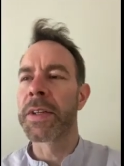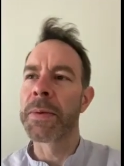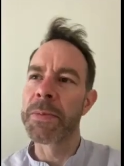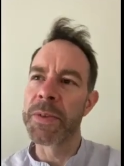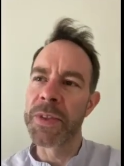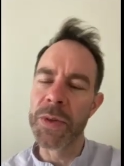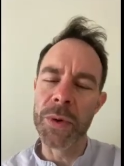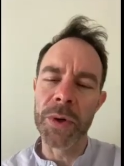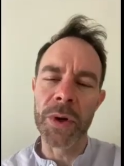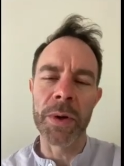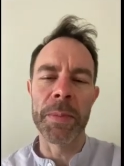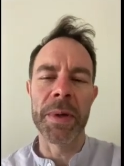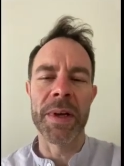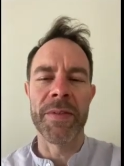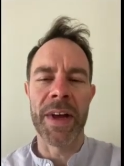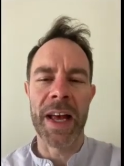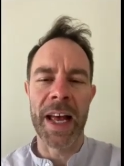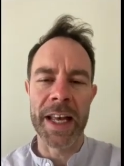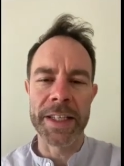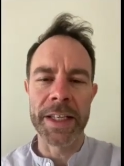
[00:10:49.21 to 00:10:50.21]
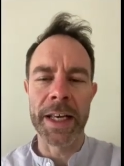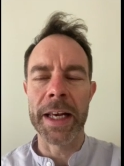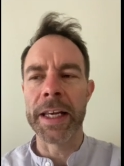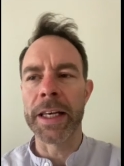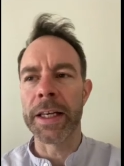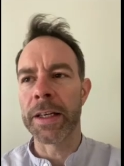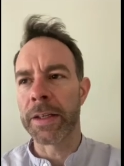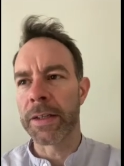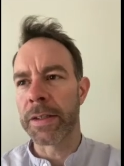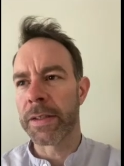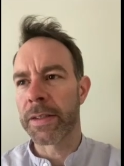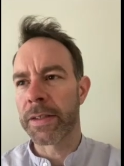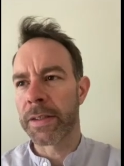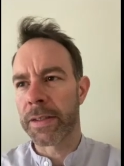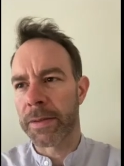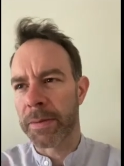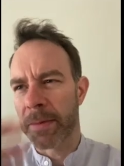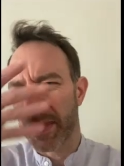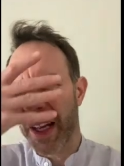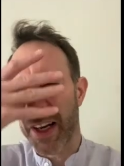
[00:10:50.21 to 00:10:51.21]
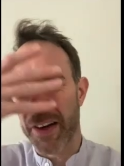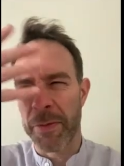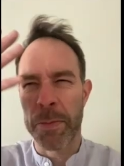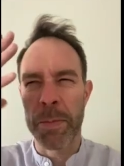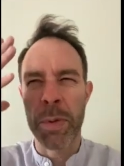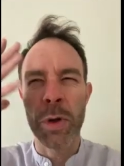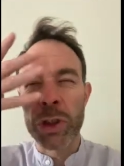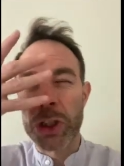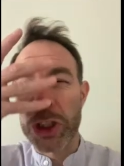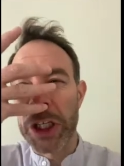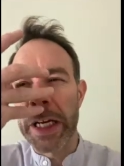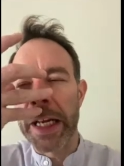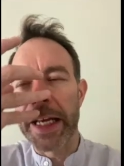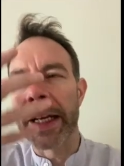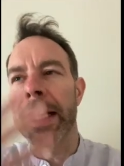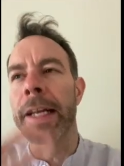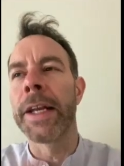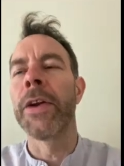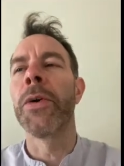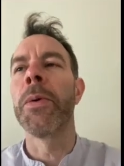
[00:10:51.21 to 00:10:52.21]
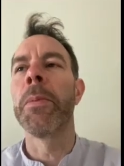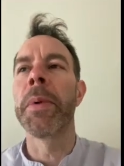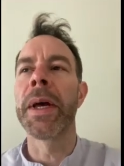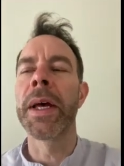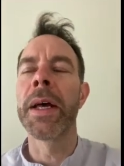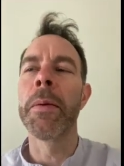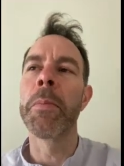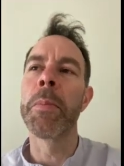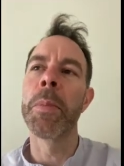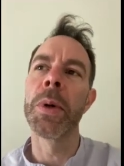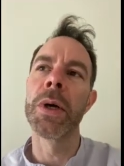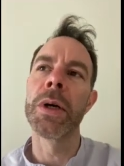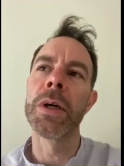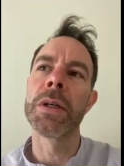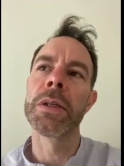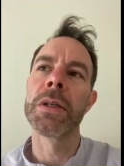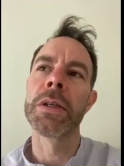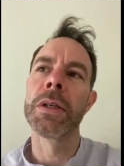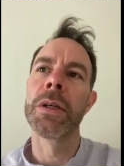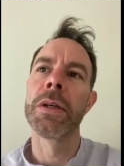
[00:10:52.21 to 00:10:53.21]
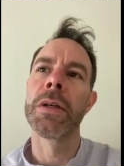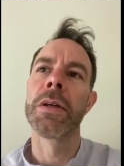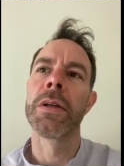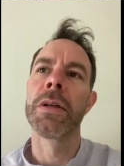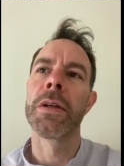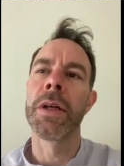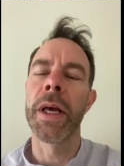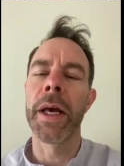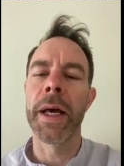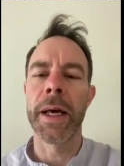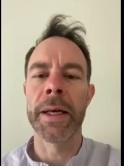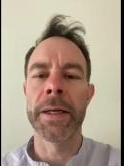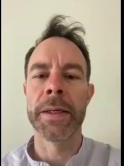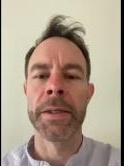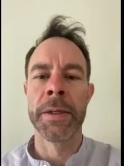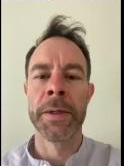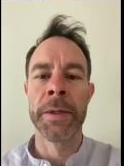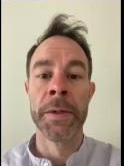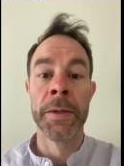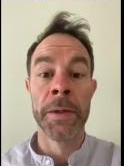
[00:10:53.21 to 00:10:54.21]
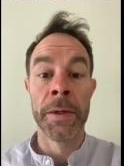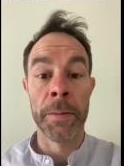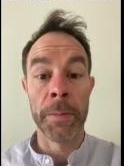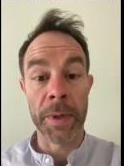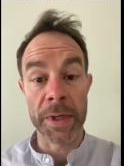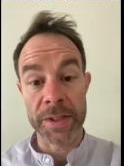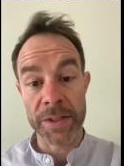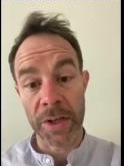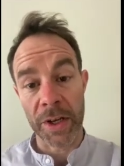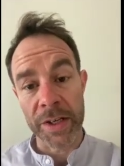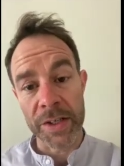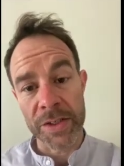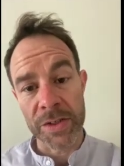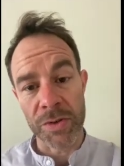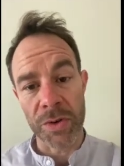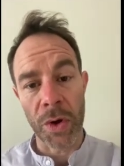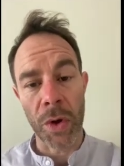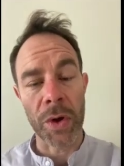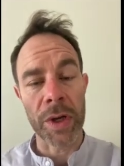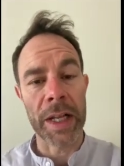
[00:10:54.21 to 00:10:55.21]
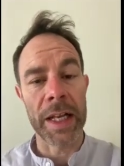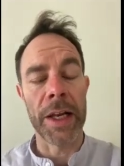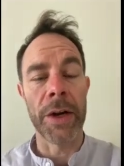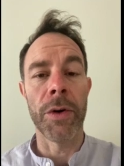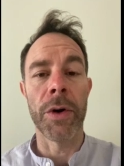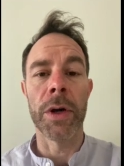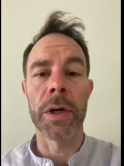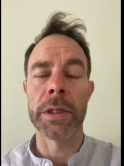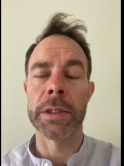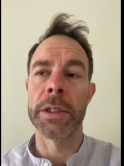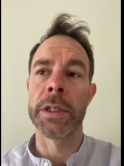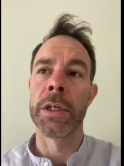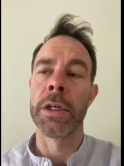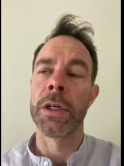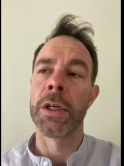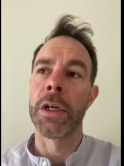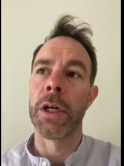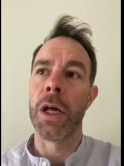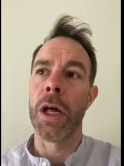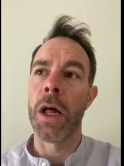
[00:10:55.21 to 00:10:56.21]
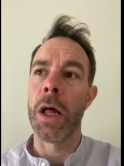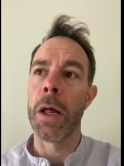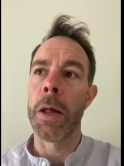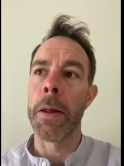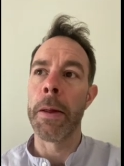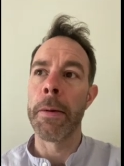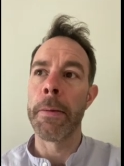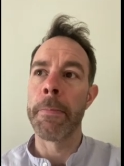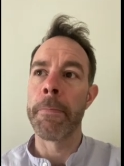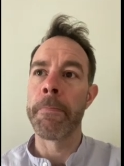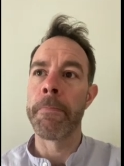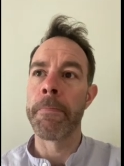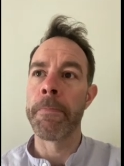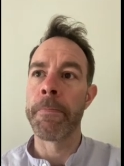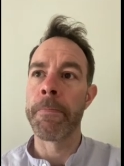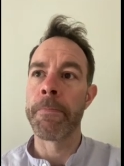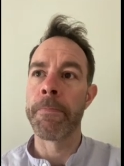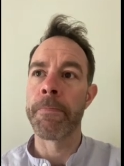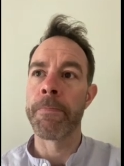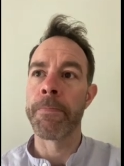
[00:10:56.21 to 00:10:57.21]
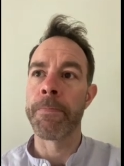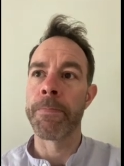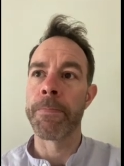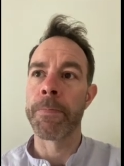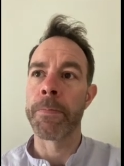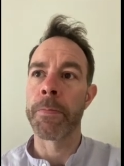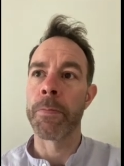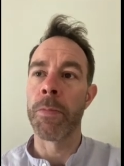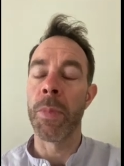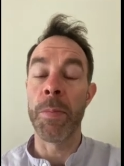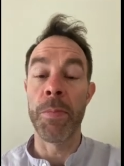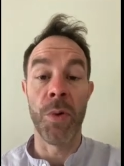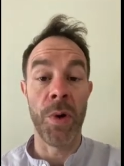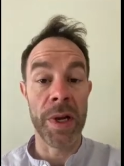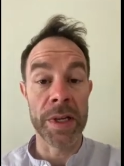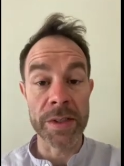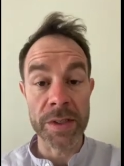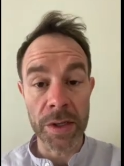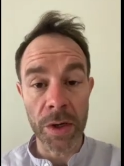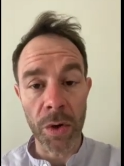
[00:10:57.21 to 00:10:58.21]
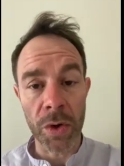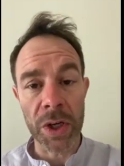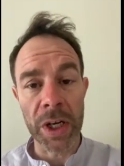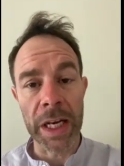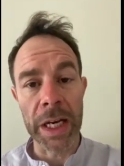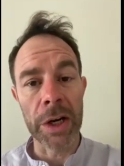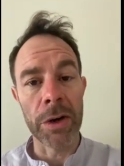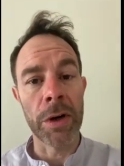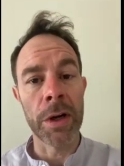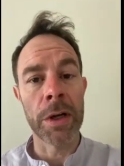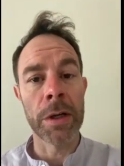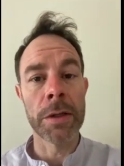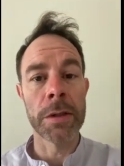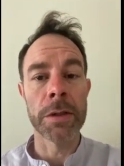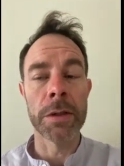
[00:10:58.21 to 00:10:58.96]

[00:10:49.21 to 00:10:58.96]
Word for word: I've still got a bit of a headache. It's kind of pushing in a little bit, but yeah, my sinuses are a lot clearer. Um, my brain's a lot clearer.